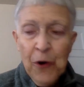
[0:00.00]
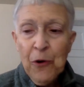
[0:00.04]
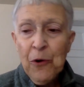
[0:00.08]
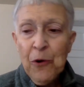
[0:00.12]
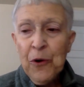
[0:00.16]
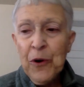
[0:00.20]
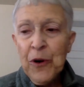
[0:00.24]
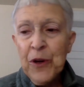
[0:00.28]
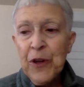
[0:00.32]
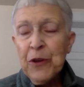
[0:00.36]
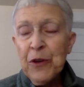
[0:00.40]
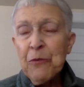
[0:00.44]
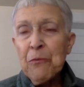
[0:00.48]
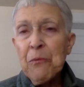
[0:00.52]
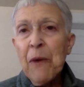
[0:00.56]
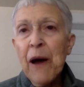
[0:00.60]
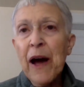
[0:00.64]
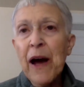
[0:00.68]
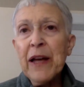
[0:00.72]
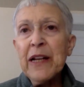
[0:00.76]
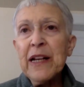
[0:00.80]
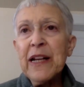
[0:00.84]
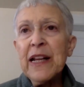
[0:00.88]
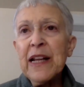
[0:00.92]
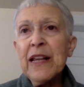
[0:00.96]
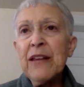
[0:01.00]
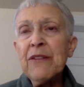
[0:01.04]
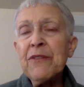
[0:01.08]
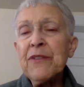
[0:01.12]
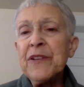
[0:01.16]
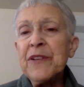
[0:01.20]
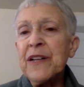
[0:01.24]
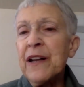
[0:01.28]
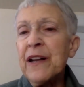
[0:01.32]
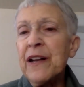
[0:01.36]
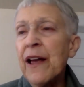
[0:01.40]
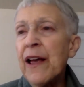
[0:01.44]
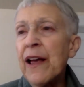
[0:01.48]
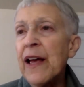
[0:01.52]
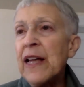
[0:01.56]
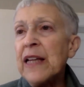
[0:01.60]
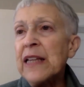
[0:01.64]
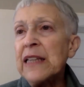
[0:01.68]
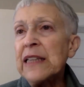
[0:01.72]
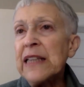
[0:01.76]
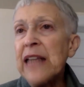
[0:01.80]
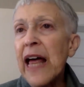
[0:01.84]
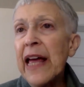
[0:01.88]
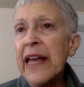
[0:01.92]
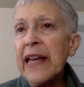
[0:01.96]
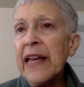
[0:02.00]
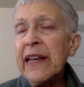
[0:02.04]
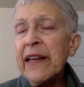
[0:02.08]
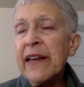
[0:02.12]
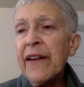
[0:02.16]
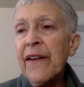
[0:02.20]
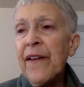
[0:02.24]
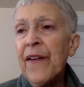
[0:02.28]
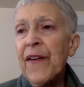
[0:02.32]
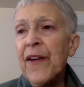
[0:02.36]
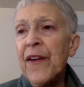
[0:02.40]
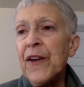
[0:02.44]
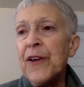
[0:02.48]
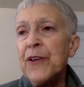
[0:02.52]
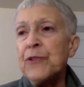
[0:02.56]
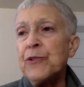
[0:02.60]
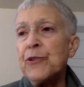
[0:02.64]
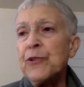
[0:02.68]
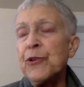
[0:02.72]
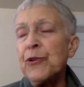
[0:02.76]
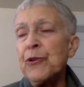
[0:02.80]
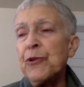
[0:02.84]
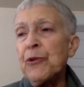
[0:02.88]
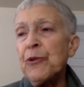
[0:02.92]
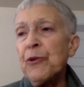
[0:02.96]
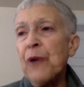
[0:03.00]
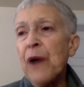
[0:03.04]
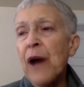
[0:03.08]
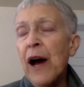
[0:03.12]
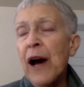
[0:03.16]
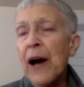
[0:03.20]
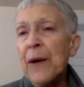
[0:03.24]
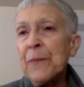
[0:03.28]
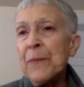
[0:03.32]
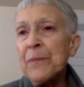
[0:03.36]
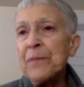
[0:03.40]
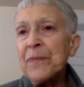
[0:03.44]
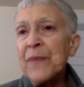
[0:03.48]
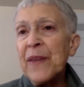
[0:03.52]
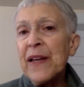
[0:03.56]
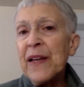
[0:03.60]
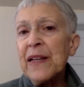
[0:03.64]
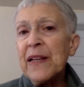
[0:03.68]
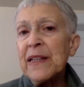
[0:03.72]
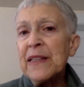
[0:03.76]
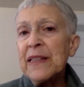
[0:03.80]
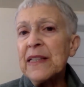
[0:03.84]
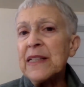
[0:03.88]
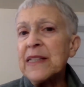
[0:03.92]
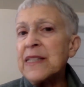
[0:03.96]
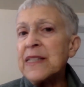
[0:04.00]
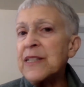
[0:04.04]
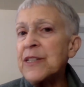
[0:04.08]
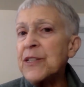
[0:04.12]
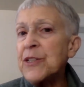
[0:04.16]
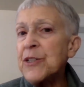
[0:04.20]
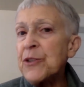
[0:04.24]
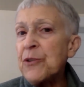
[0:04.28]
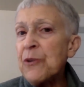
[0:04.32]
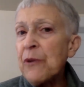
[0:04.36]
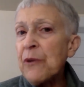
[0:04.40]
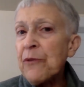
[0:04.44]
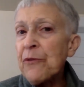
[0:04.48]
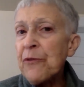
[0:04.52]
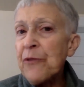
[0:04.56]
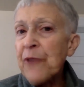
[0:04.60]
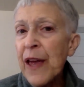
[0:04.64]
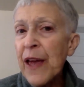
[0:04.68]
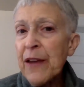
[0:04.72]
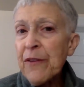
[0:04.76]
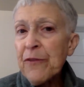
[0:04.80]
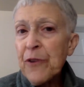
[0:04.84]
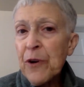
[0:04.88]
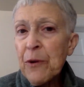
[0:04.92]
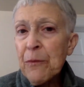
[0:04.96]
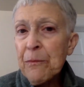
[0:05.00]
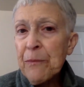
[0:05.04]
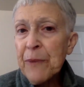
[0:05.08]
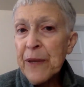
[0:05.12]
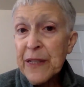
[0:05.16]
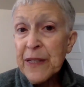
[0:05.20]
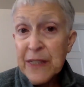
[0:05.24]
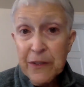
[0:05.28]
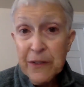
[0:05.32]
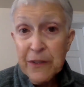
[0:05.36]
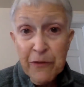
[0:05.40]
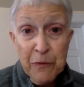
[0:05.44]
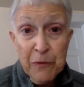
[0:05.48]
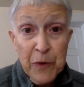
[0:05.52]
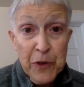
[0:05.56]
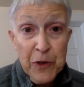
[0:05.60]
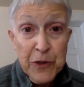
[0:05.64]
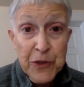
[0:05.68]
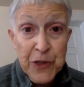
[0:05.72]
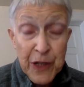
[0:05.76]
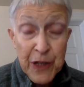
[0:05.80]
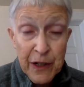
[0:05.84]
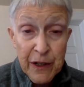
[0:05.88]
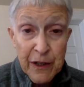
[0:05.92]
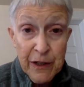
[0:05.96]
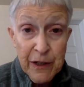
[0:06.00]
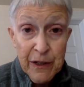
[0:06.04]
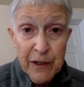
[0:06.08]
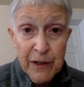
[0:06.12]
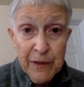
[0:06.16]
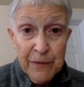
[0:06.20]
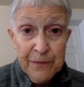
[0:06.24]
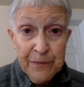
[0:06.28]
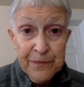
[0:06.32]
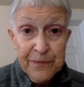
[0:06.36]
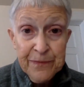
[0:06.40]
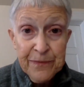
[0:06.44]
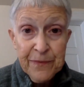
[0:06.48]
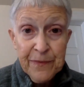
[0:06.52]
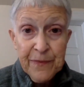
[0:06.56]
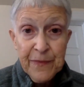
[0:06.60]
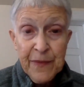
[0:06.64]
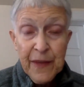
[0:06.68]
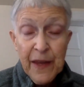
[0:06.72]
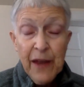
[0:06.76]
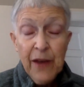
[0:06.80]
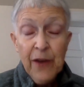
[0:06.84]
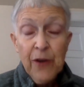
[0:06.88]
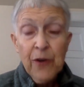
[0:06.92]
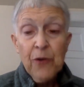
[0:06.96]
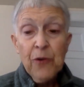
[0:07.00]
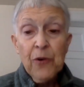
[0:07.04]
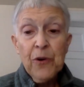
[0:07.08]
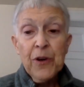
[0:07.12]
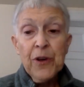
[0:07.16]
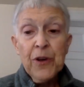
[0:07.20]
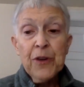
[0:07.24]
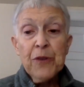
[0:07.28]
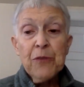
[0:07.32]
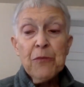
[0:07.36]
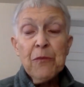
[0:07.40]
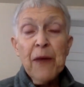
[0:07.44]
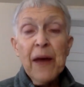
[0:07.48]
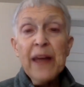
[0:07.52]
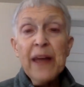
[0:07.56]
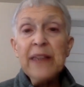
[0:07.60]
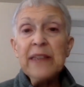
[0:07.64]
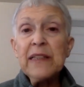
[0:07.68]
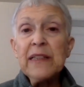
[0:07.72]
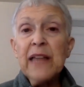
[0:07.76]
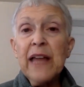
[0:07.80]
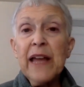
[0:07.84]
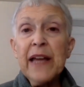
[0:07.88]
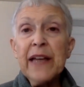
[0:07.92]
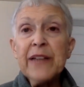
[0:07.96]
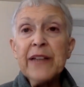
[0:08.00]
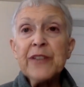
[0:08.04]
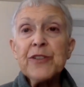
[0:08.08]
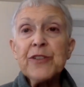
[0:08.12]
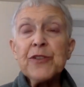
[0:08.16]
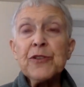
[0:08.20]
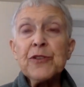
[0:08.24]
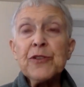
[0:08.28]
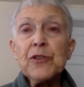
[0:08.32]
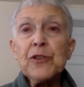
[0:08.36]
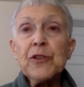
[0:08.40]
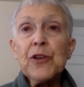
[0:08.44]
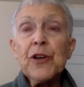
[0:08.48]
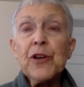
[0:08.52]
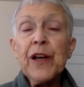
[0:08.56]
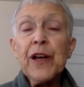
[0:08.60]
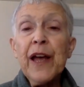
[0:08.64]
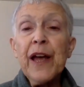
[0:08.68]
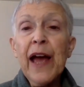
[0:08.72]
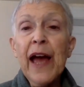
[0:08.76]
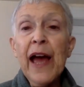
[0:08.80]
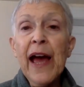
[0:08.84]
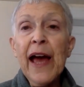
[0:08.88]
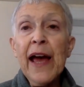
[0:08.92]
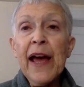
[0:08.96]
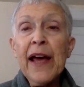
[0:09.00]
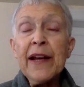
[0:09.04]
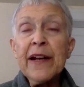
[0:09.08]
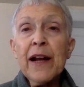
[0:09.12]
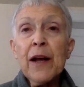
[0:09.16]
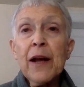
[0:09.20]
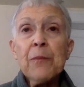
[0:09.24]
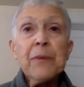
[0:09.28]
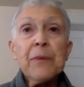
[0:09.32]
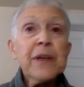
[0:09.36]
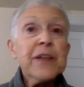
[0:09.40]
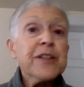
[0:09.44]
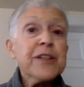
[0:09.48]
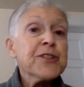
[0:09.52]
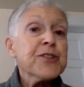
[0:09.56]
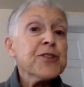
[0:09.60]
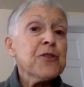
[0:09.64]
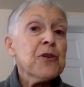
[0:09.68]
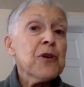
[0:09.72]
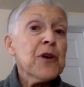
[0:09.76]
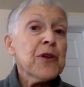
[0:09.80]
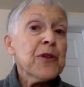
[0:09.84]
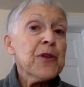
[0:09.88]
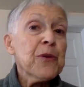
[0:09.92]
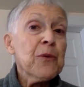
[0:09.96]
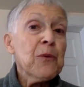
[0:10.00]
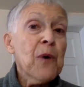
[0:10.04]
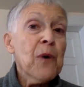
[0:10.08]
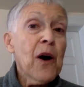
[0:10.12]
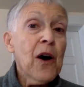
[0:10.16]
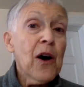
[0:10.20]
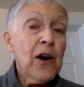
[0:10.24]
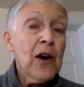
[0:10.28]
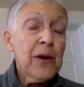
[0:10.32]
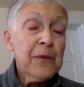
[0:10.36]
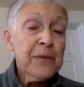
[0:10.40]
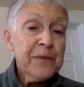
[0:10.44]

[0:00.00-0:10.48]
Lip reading: or you might even like to listen to a favorite piece of music, or you might like to look at a picture on the wall,